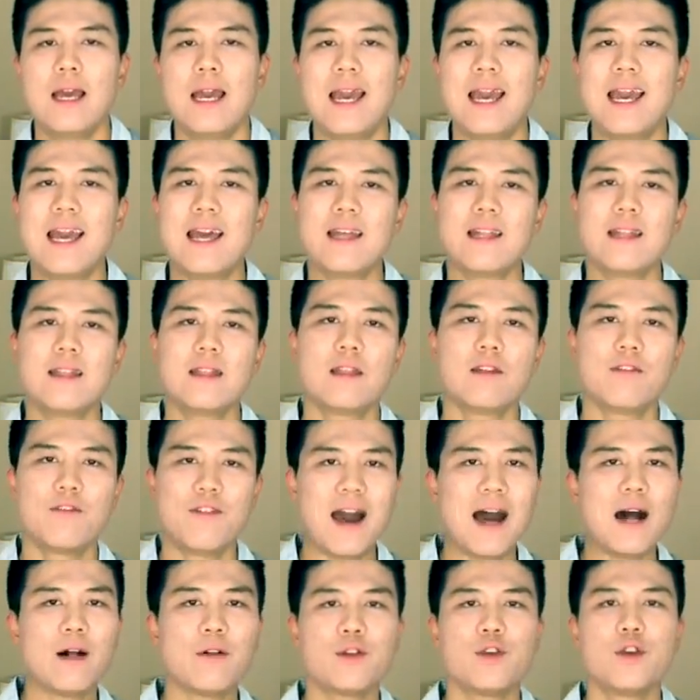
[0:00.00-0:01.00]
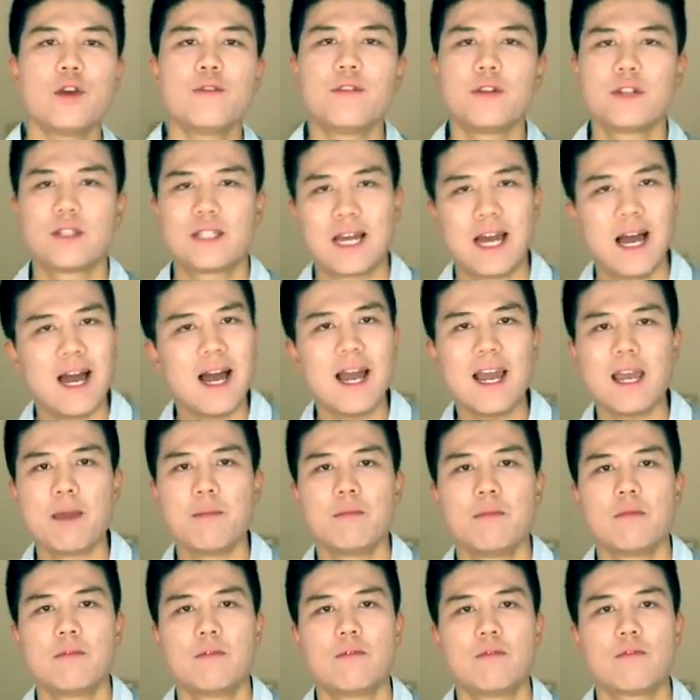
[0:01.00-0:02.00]
and the value of your
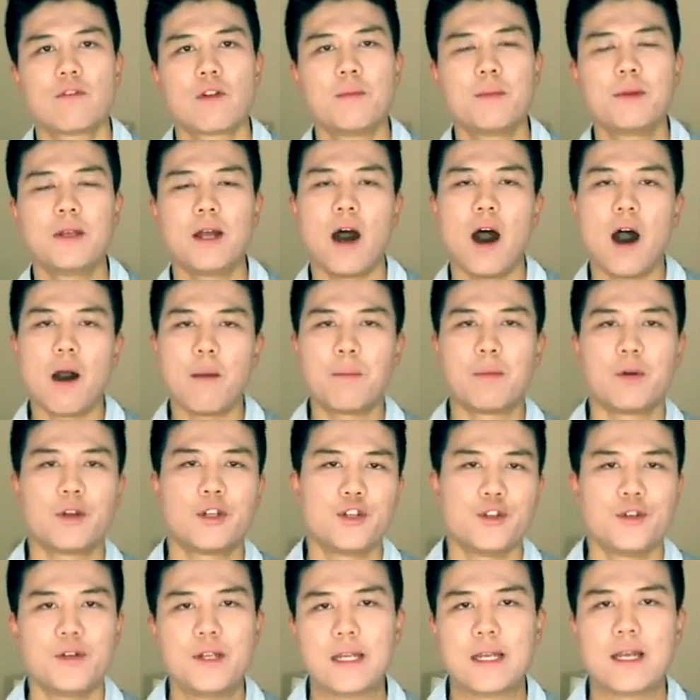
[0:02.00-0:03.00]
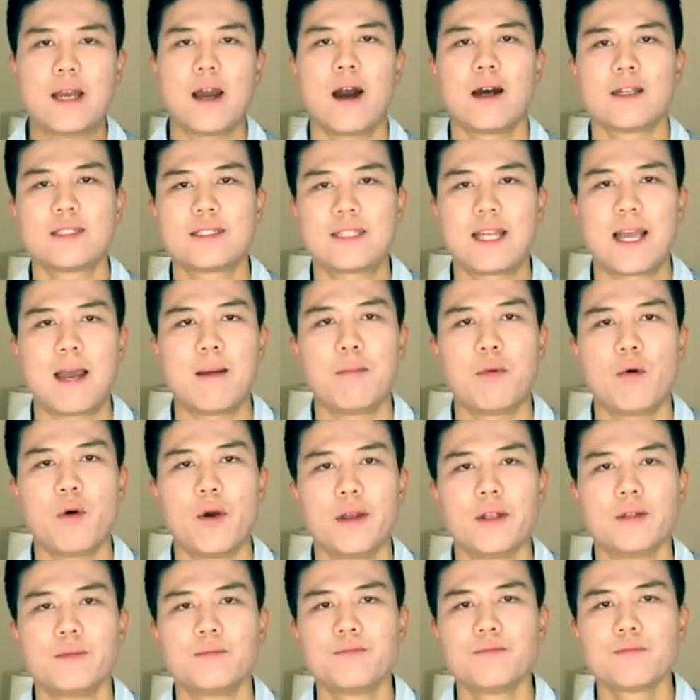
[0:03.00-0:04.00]
time from an opportunity cost
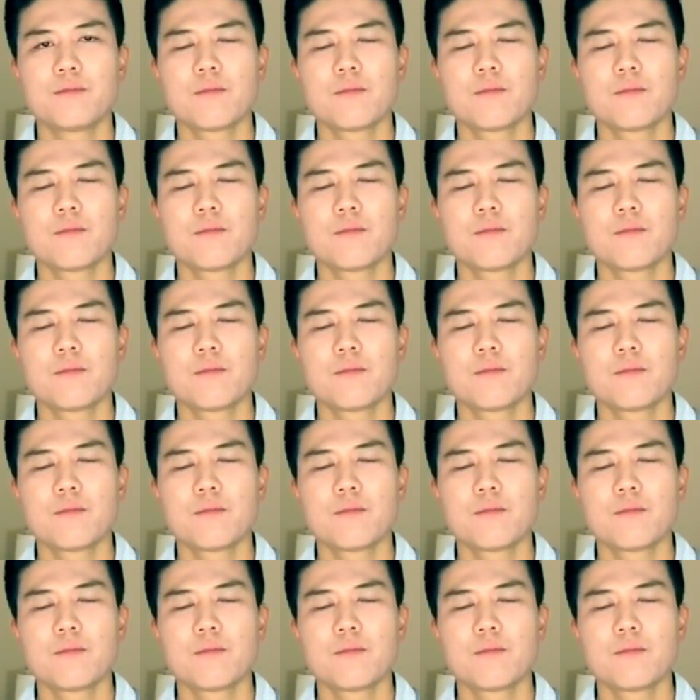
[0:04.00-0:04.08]
standpoint.